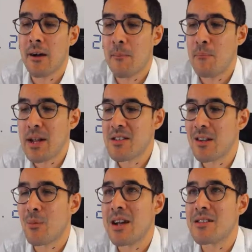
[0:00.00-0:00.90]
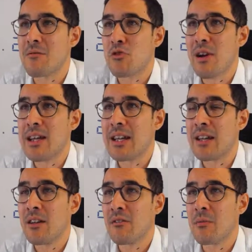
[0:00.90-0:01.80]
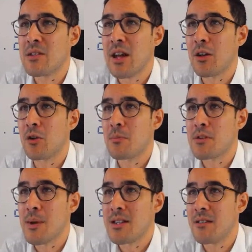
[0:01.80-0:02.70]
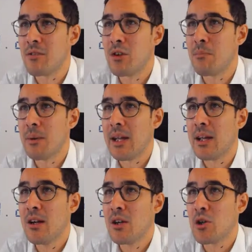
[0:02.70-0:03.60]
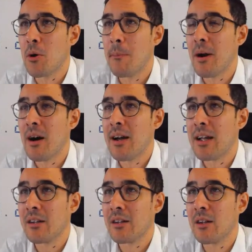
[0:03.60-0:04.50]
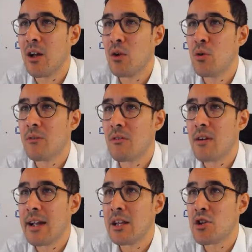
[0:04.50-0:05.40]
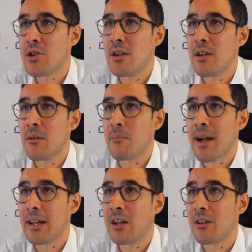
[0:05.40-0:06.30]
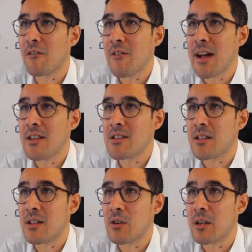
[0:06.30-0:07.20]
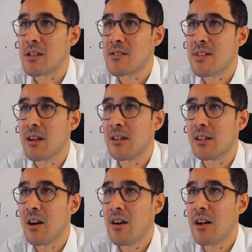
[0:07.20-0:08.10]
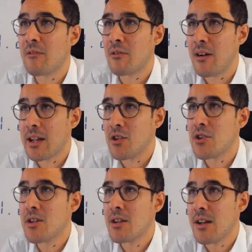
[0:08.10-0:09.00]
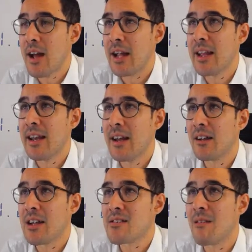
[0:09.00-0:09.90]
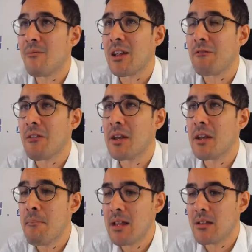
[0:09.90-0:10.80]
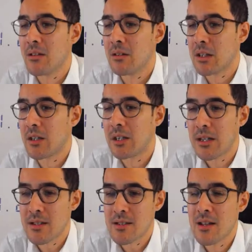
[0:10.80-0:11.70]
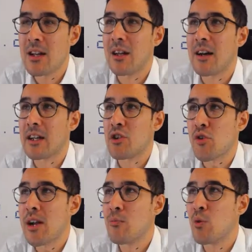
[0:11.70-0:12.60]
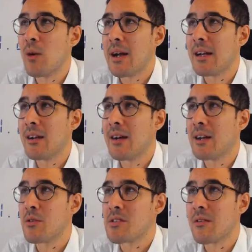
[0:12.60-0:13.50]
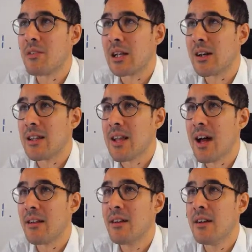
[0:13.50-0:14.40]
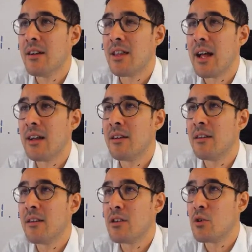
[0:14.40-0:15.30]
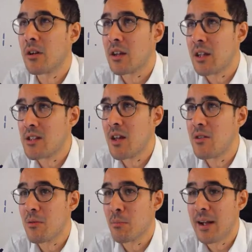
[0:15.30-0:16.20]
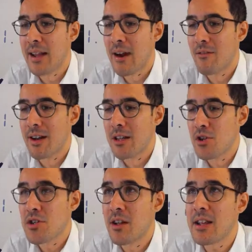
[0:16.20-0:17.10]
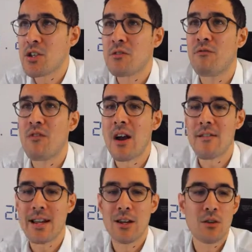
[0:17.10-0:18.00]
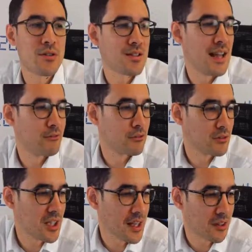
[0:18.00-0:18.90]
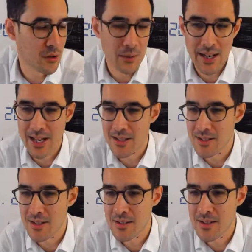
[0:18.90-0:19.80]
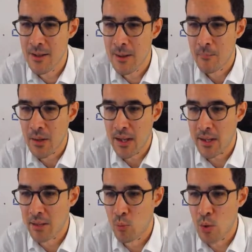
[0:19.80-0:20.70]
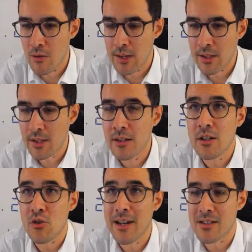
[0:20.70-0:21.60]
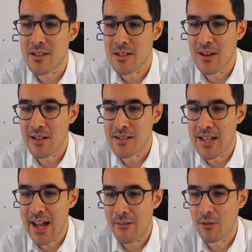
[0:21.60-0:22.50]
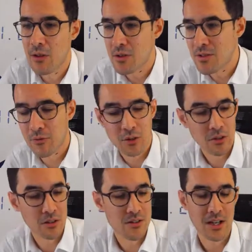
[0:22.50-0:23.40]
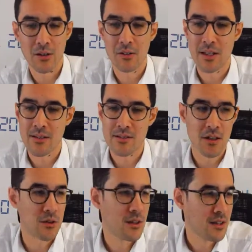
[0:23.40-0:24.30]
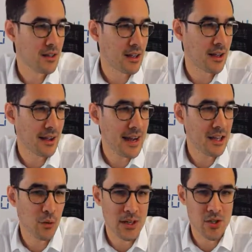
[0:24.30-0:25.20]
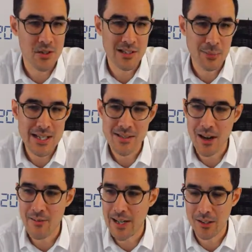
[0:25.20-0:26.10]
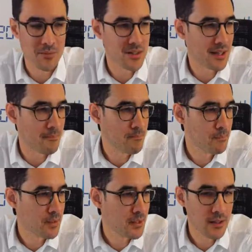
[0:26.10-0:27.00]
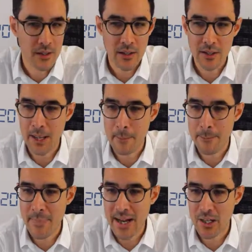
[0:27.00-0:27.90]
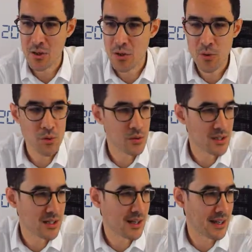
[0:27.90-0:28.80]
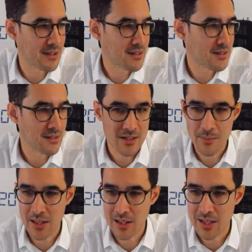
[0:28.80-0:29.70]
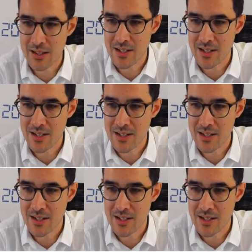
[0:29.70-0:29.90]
basic ways of trading from a technical perspective could be you're buying at the low of the range, banking on the fact that you're going to sell at the high of the range. And then unless something fundamental occurs, like a trade war headline or something like that, then you're going to continue to play that range. So that's just very loose level technical analysis. The Warwick Trading Society have lots of good content on this, so any questions, please direct them to them. Okay, back to the slides. Some other things I